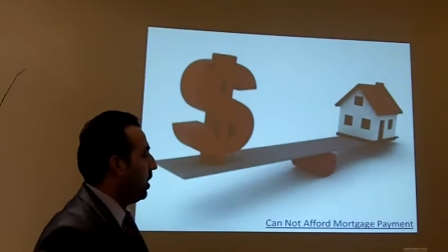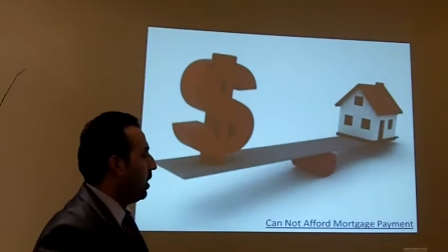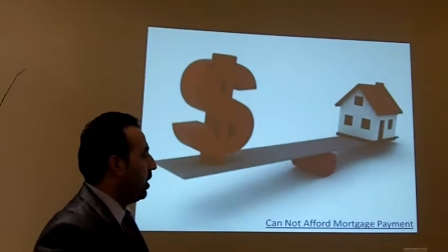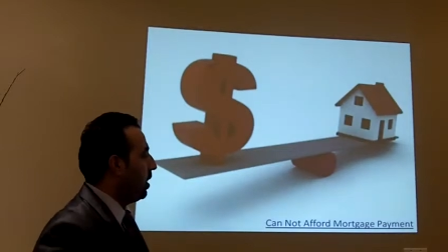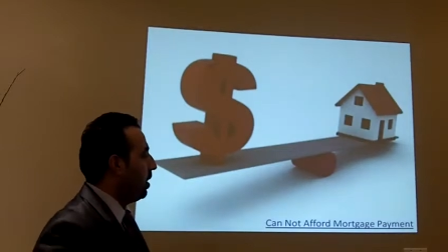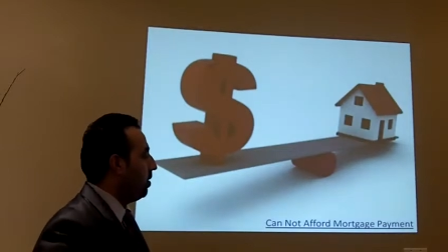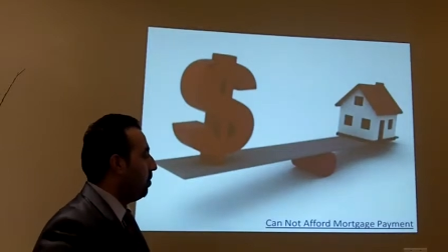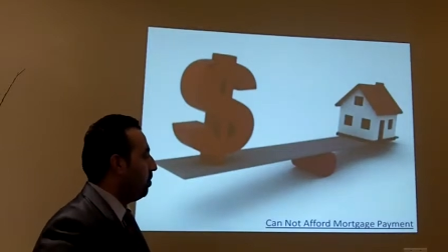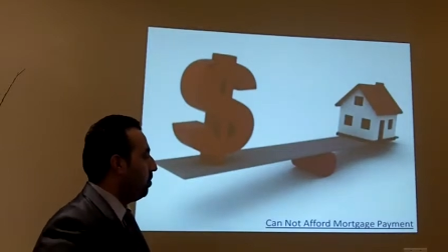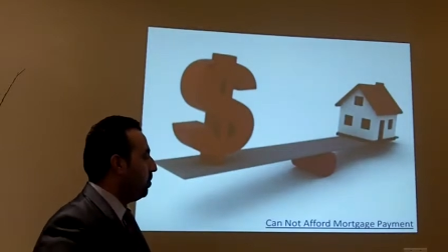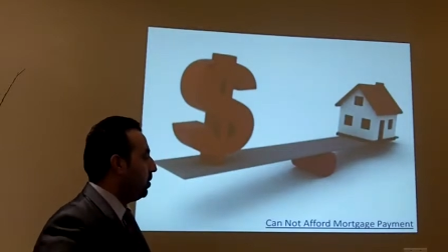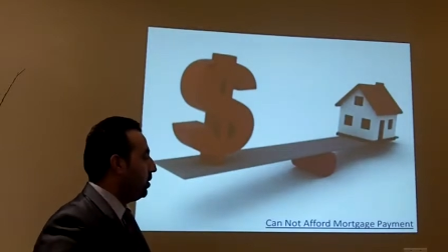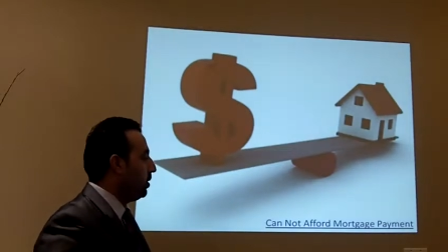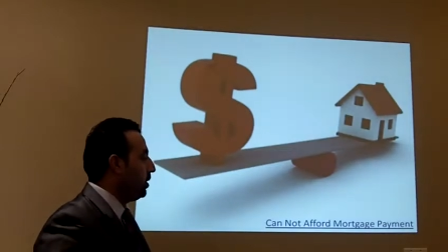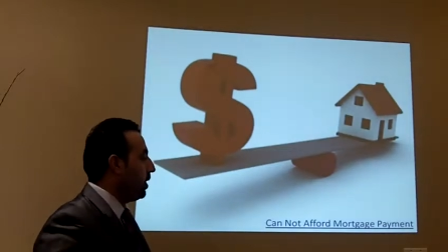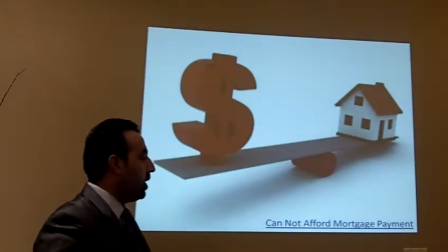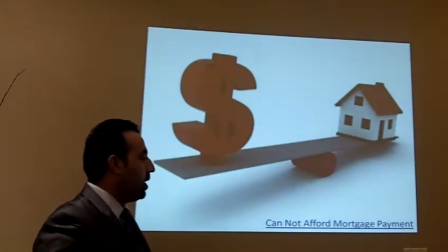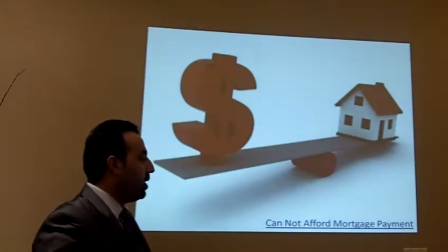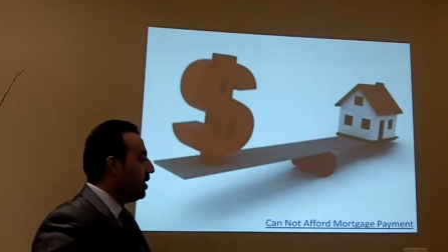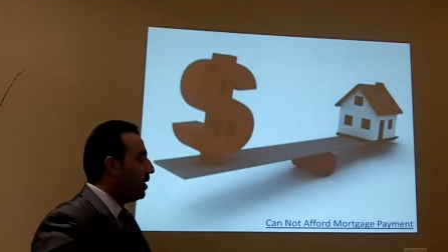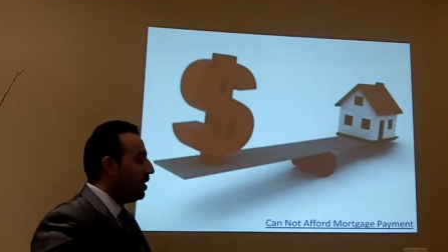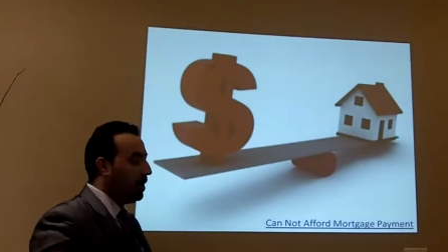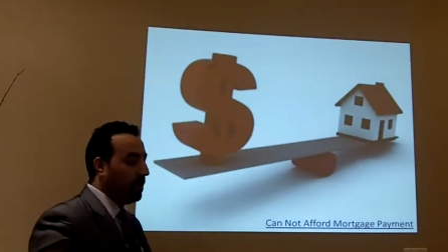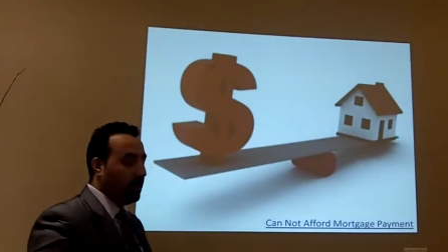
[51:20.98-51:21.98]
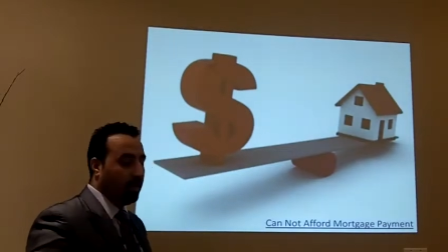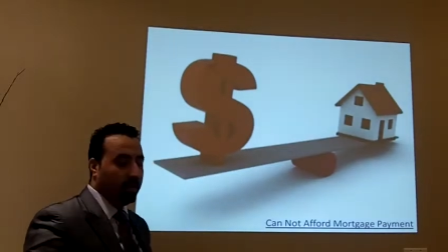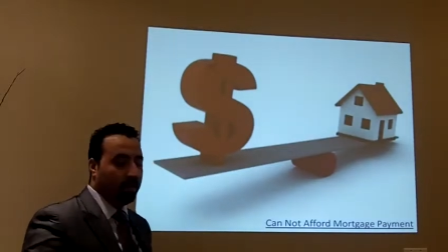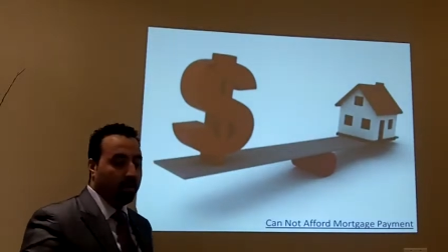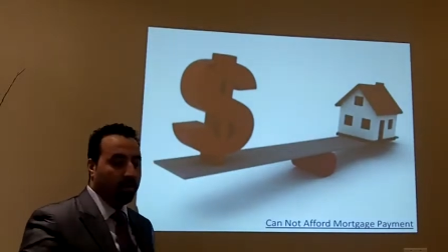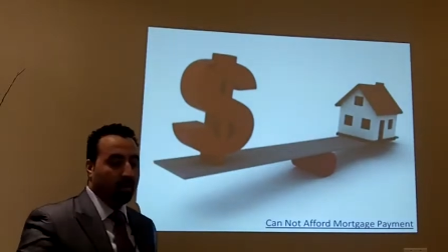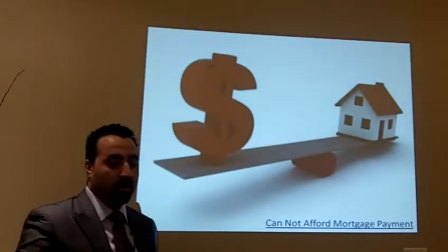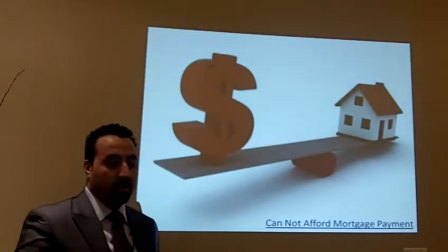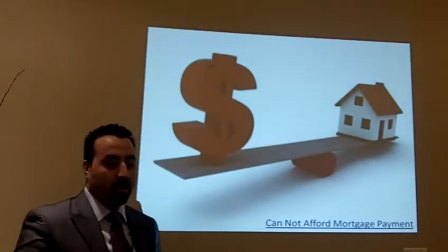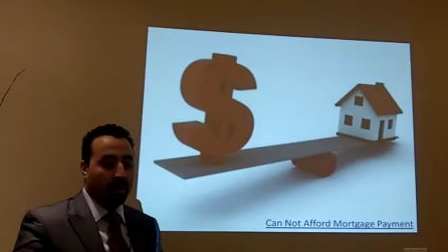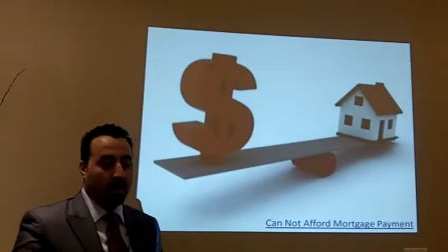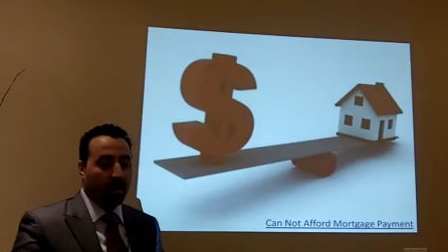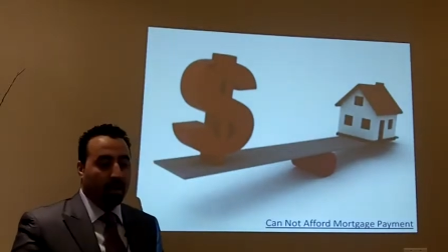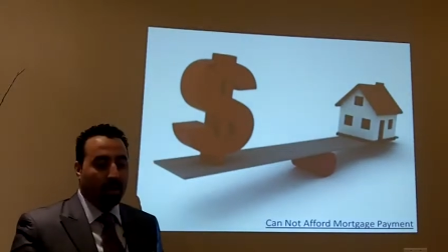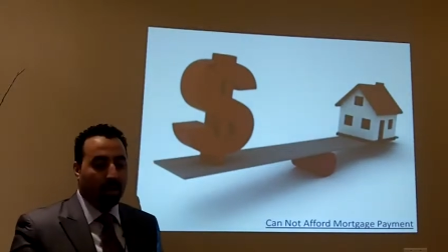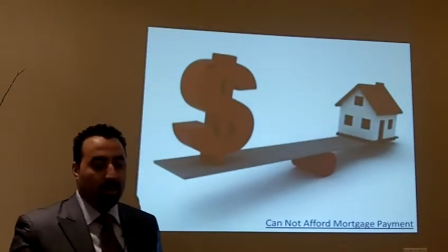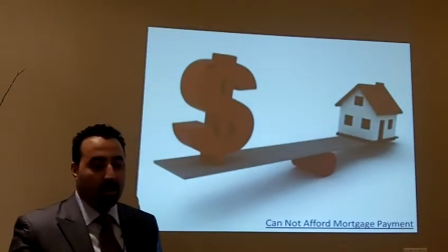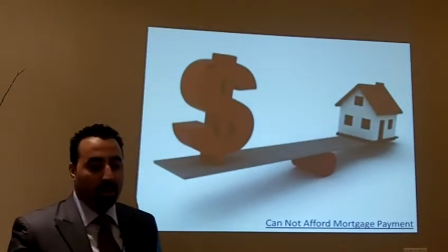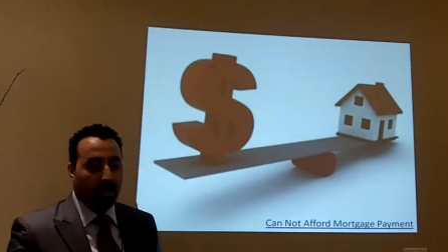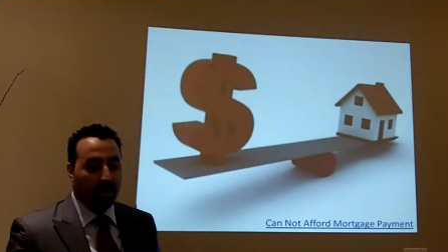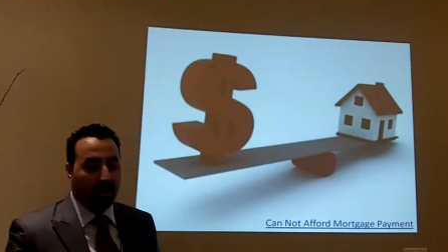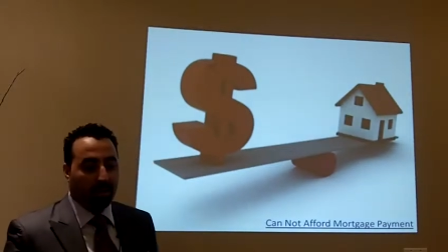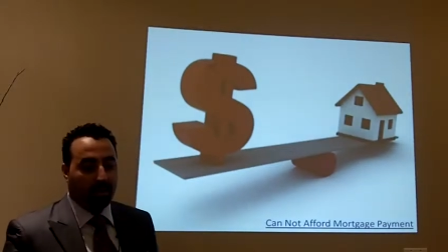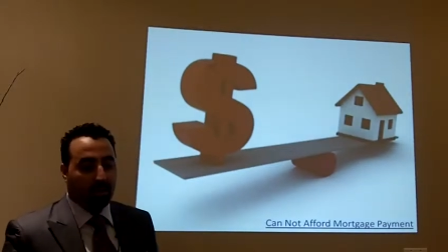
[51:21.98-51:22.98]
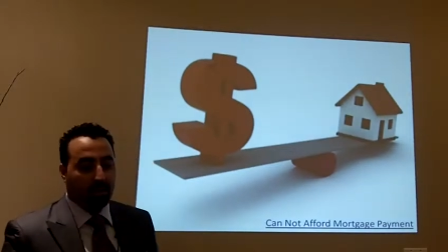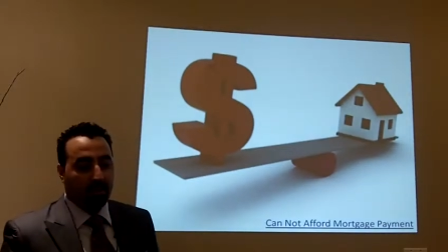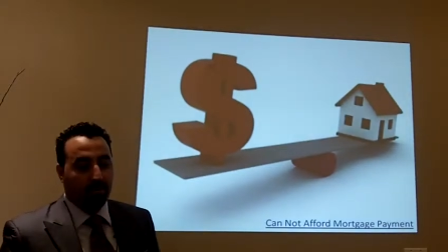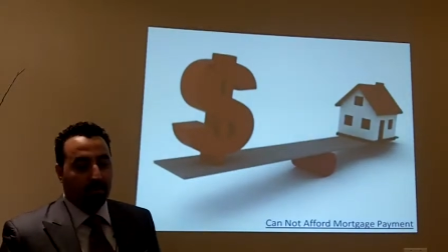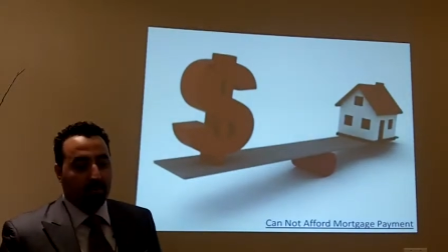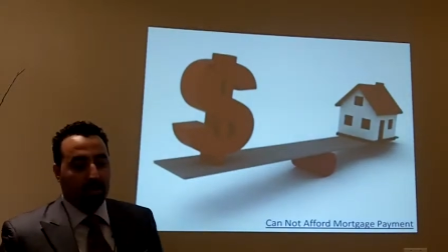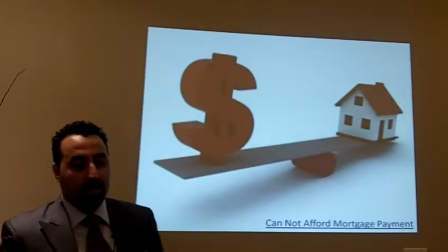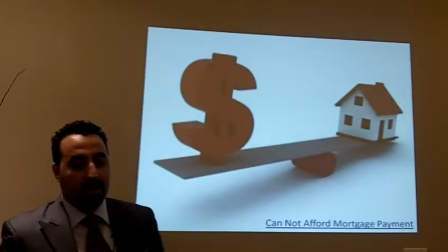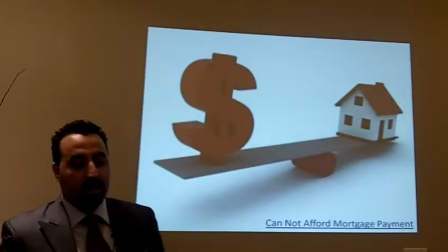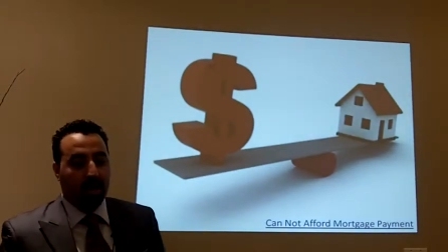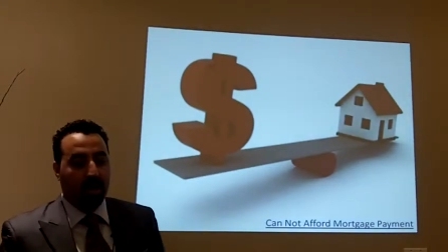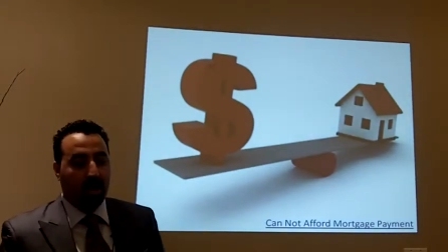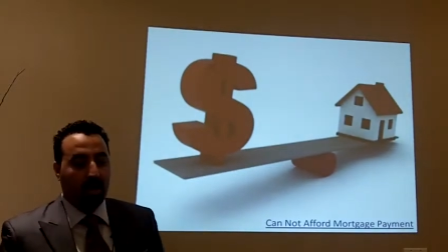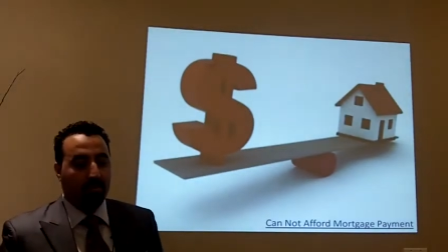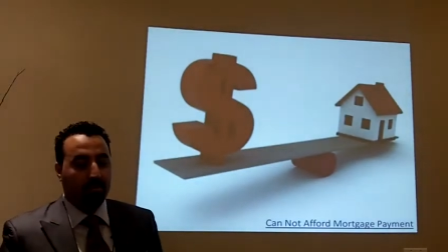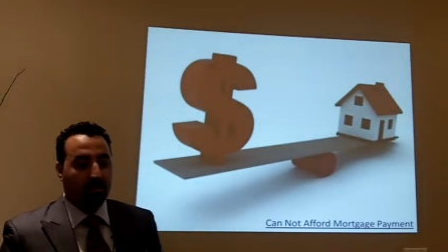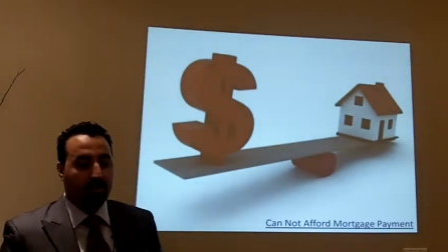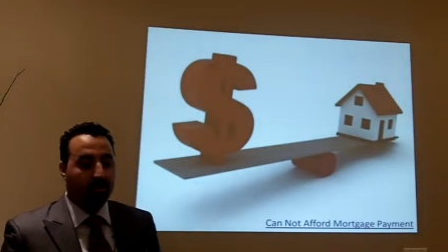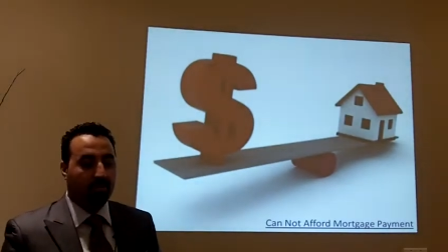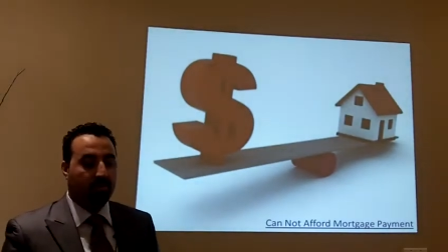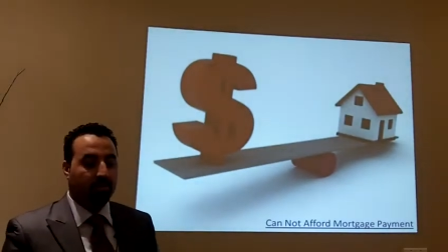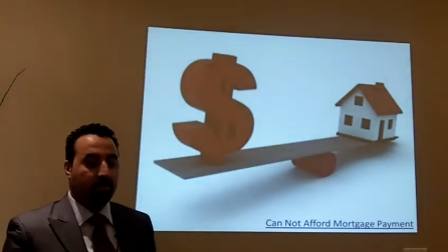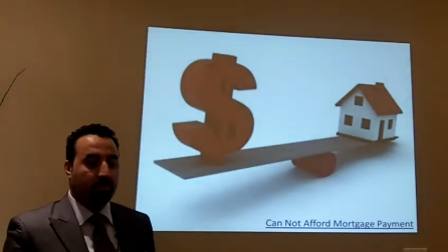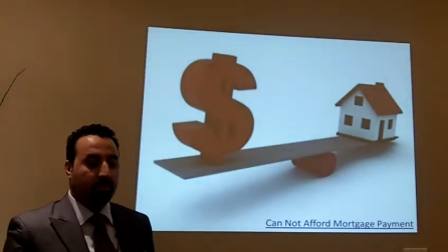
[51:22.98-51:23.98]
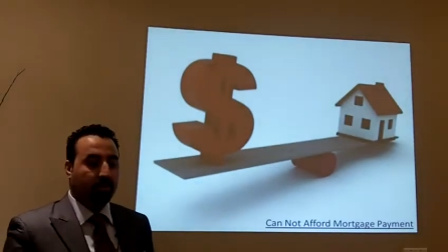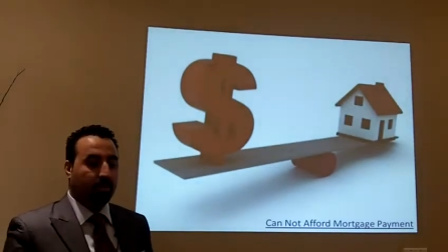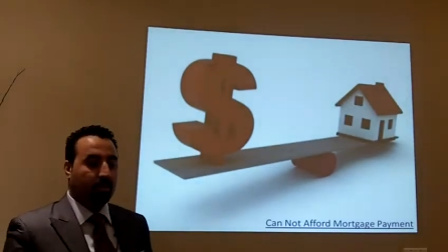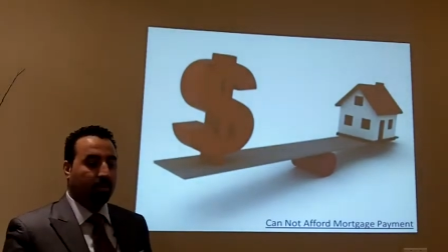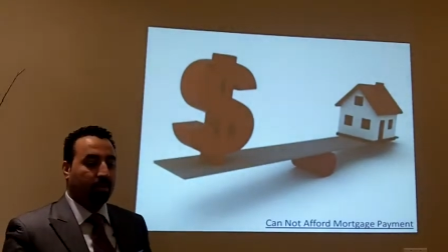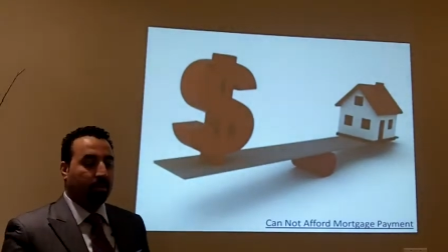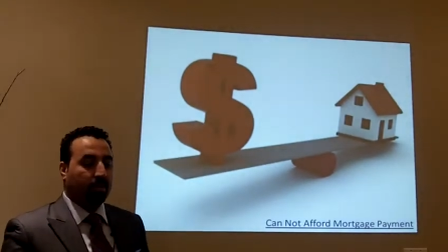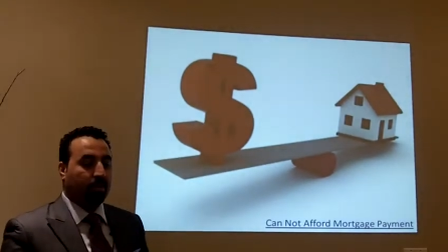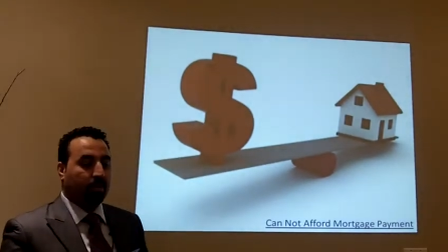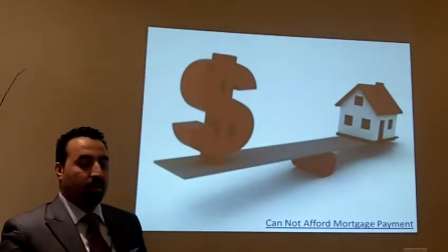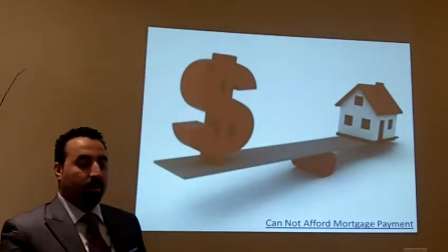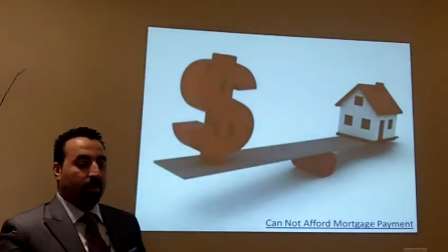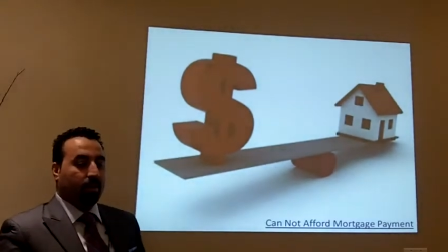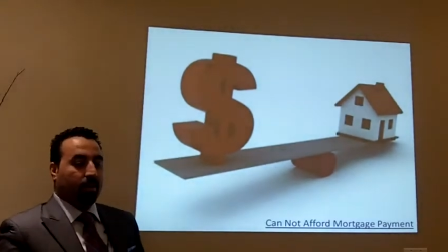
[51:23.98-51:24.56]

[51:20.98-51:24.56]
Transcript: uh, generally, uh, I think what happens is that